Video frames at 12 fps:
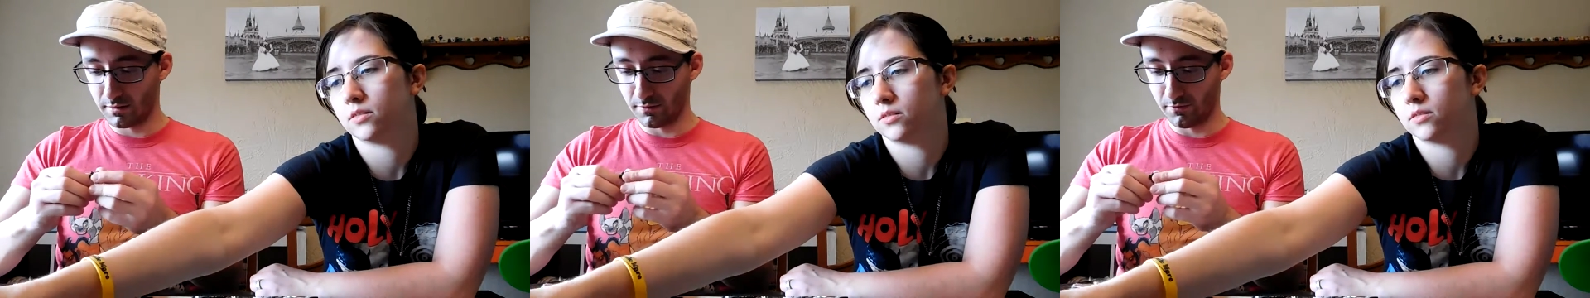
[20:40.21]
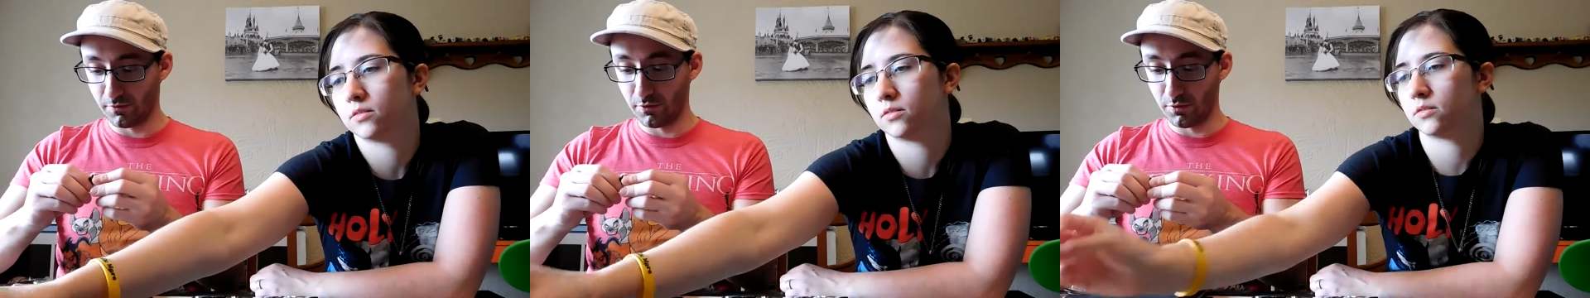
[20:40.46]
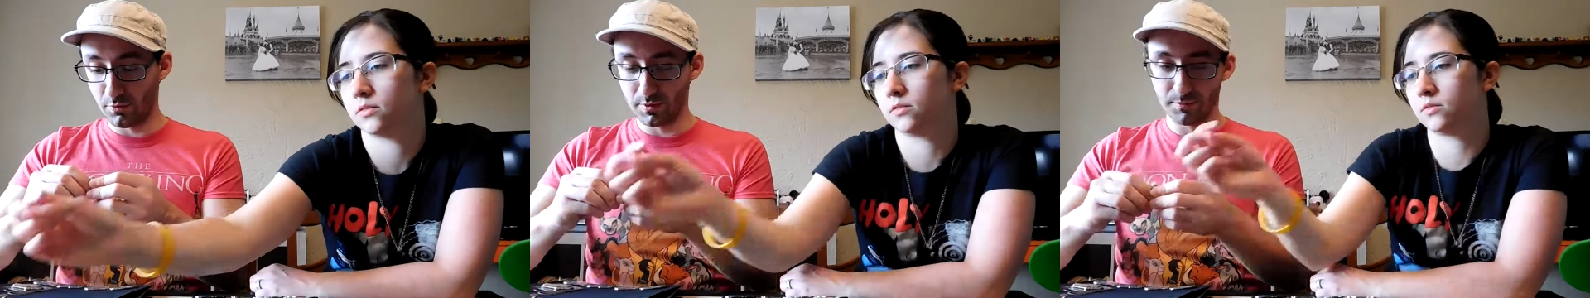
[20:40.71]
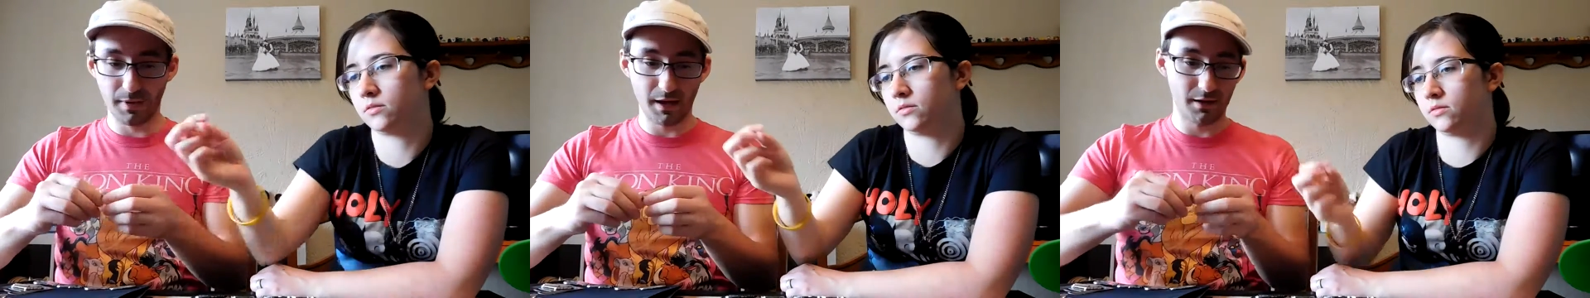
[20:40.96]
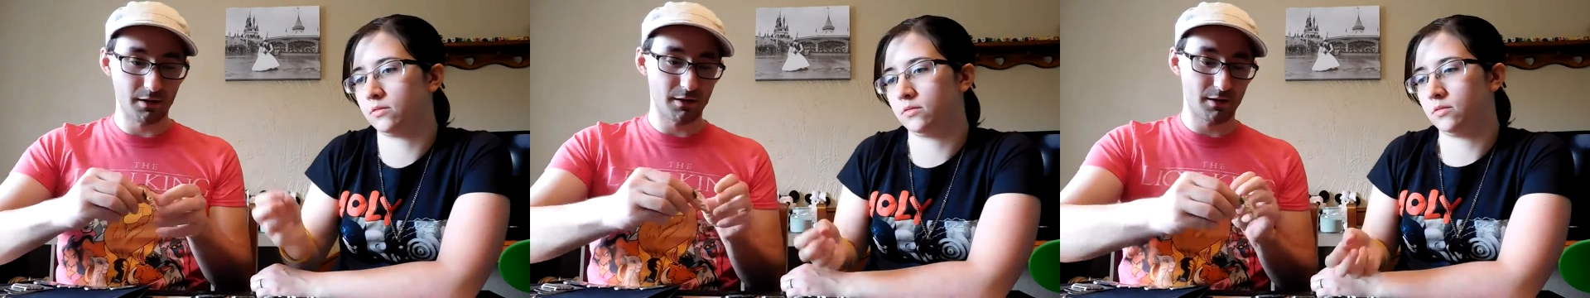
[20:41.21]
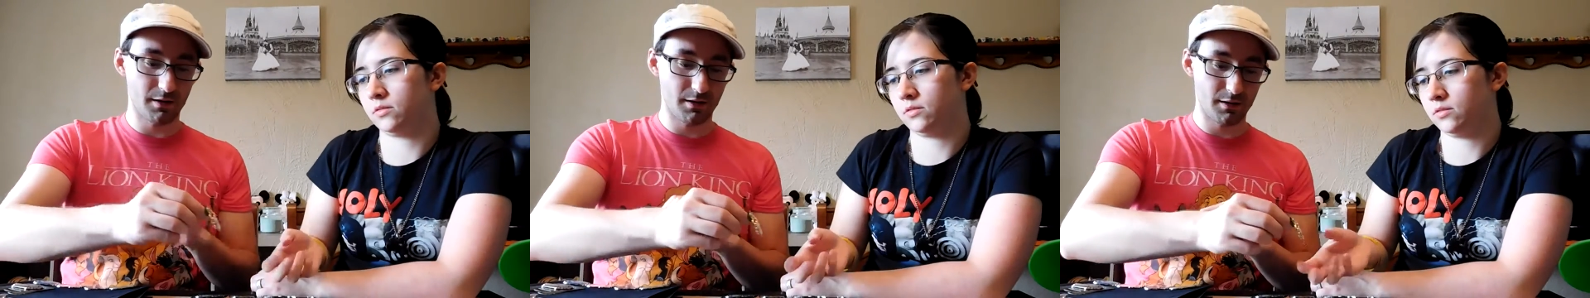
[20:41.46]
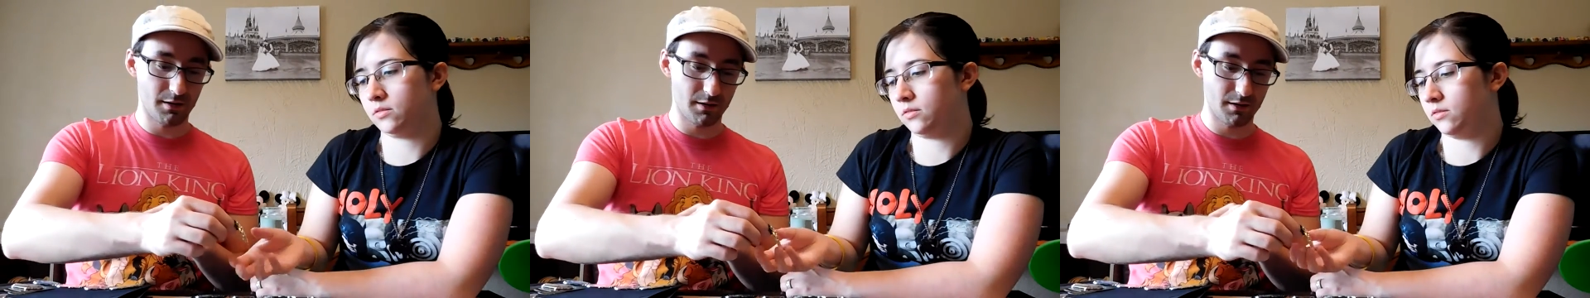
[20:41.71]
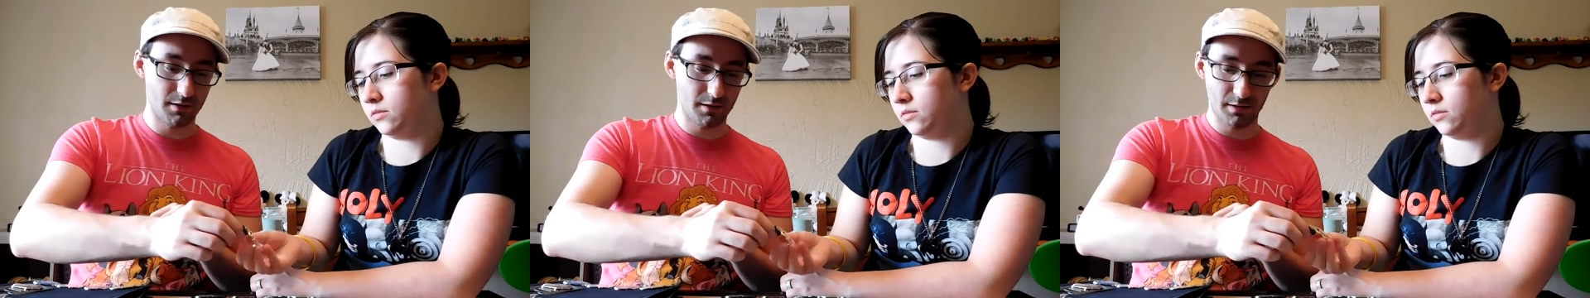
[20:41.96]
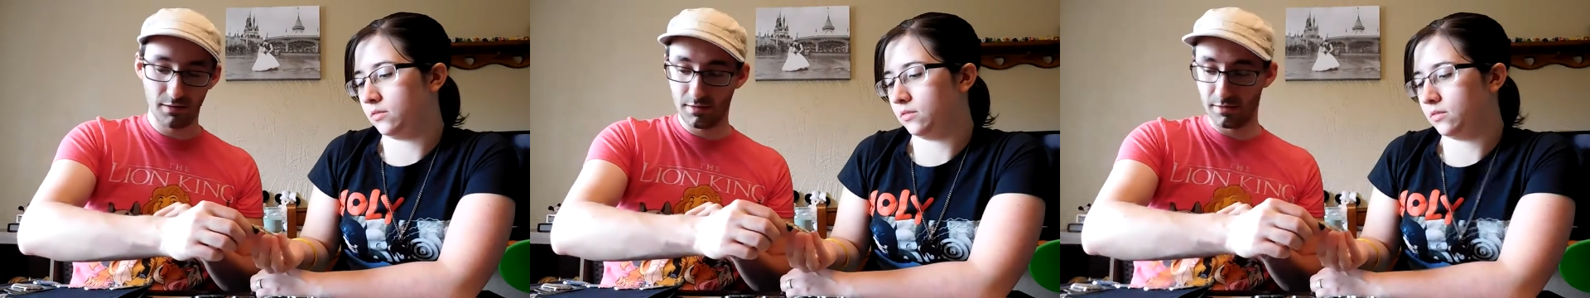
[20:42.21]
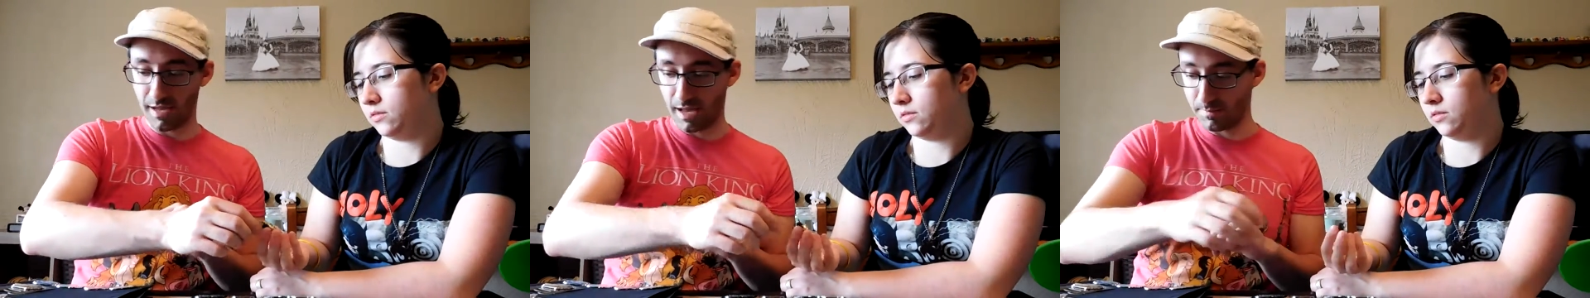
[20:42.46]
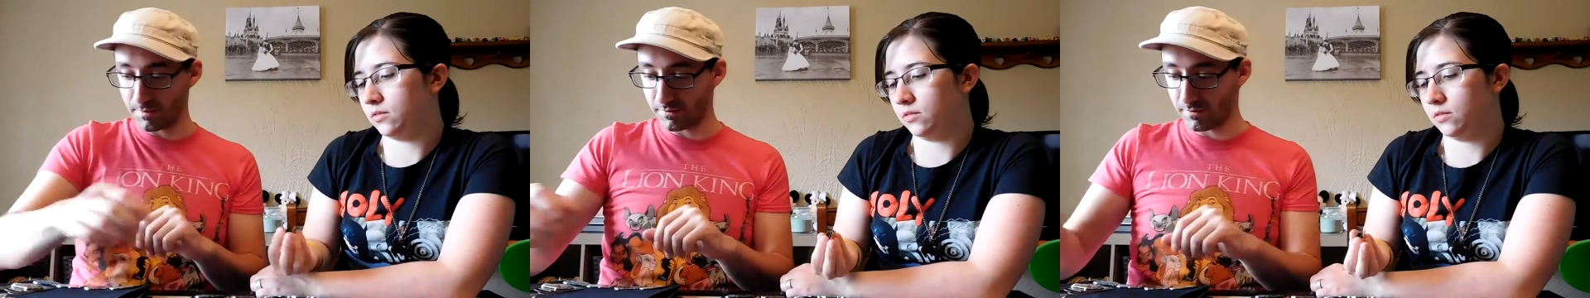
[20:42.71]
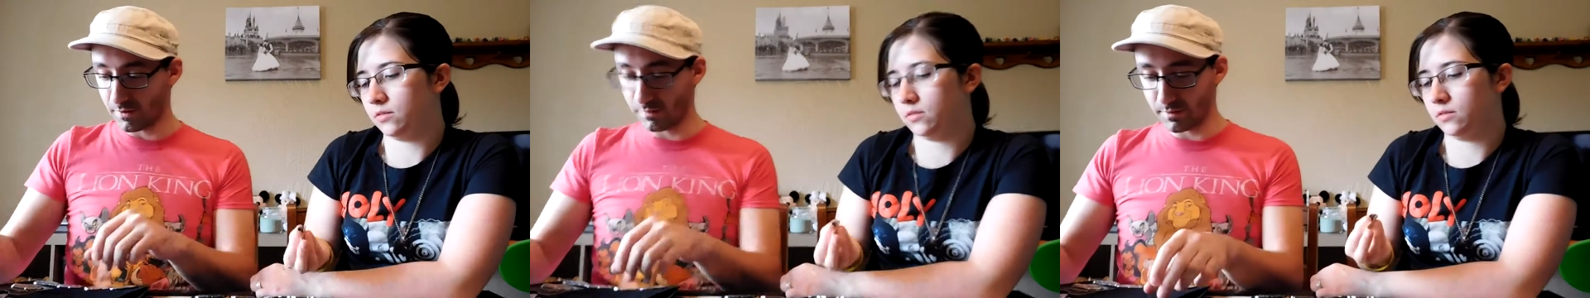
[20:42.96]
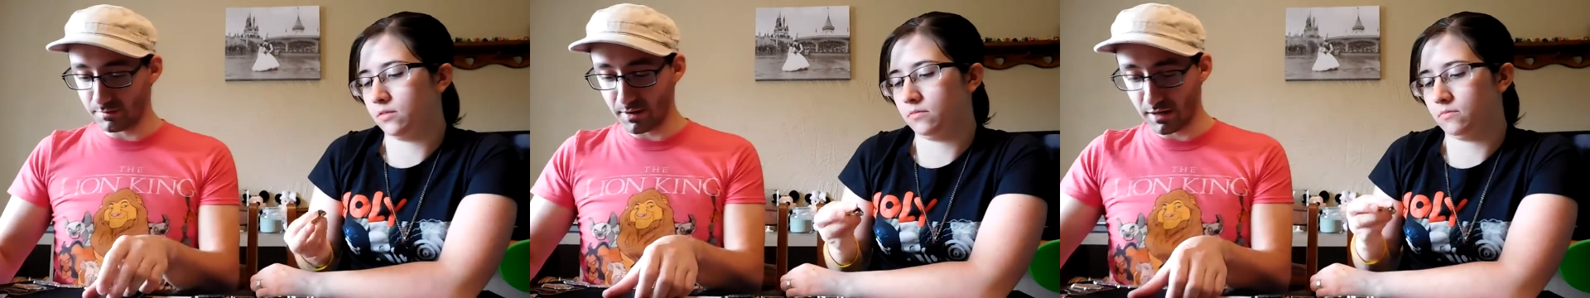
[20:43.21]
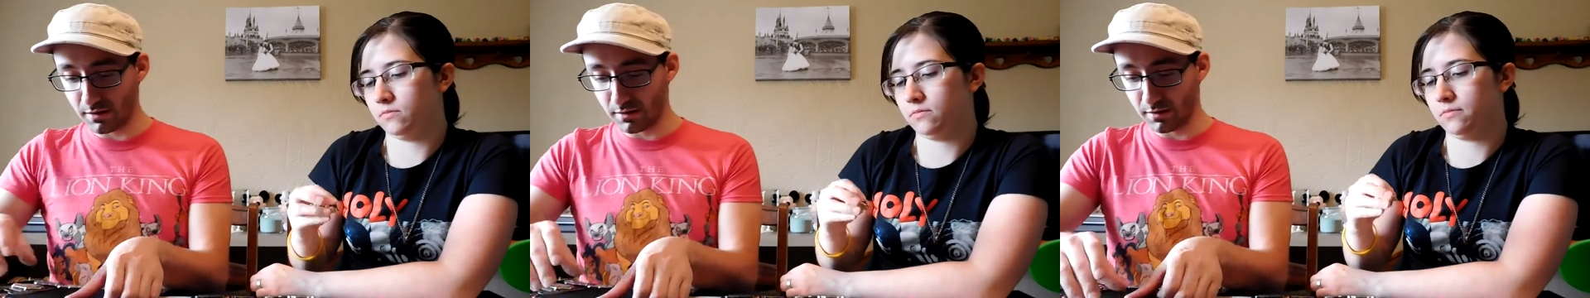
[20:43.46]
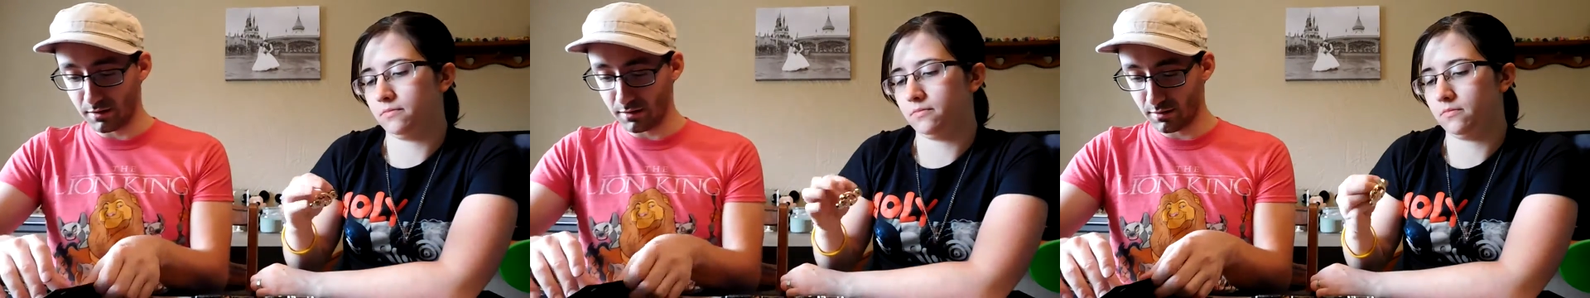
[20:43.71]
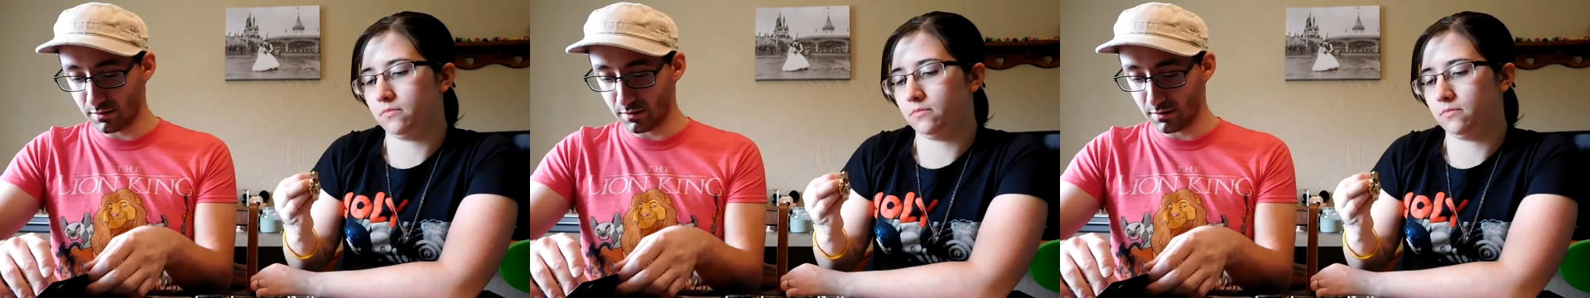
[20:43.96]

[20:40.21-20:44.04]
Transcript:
Speaker 1: food was better, the atmosphere was better.